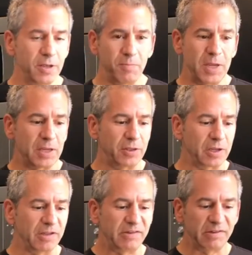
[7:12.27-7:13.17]
Make it the
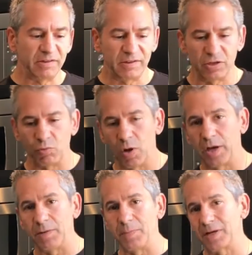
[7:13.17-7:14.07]
consistency you
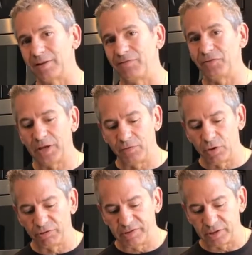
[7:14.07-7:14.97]
want it. Make it the flavor
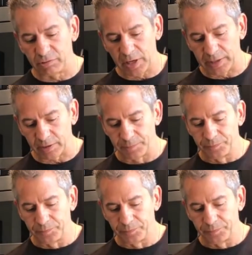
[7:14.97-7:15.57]
notes that you like.